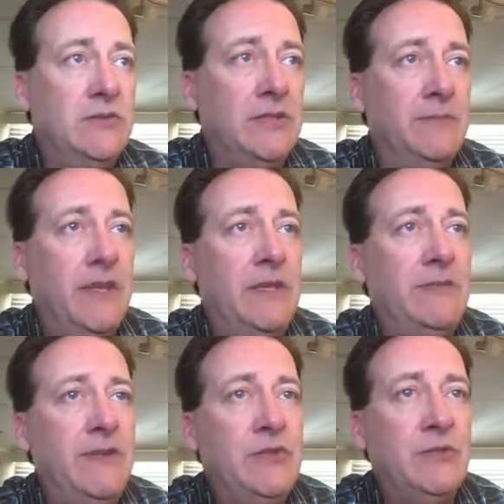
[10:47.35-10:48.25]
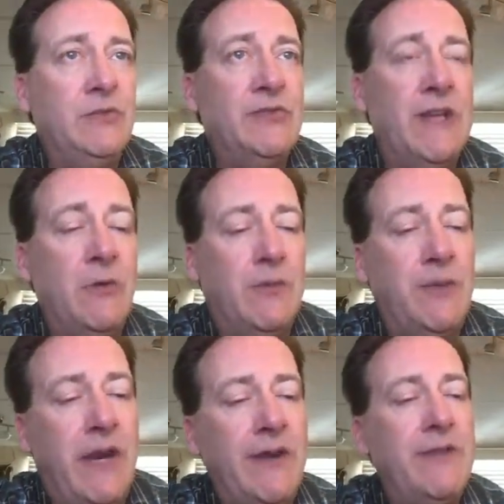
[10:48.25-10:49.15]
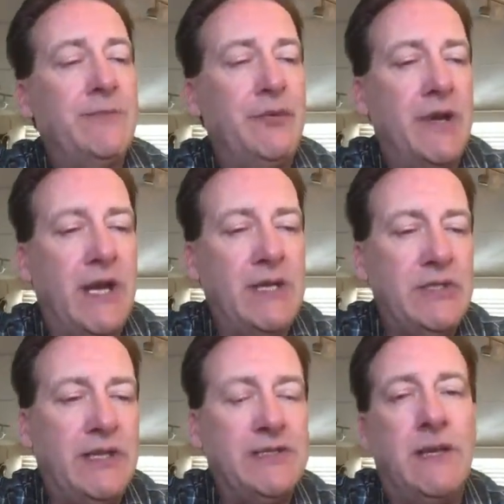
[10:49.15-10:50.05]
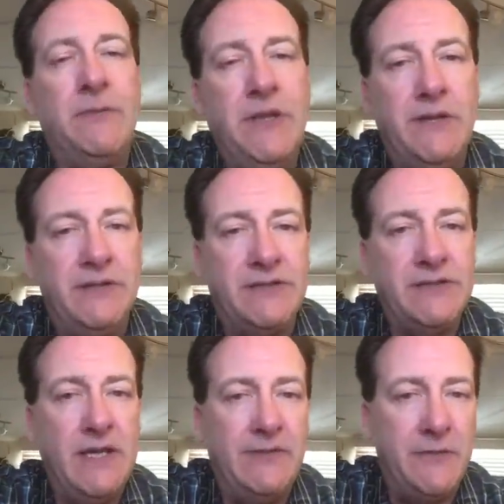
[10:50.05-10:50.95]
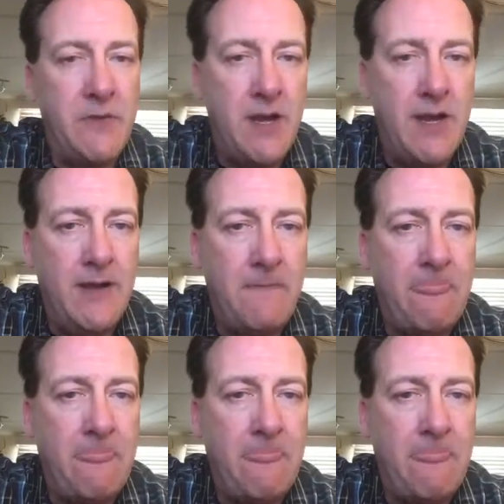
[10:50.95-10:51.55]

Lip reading: some individuals that were part of the projects up here in the state of Vermont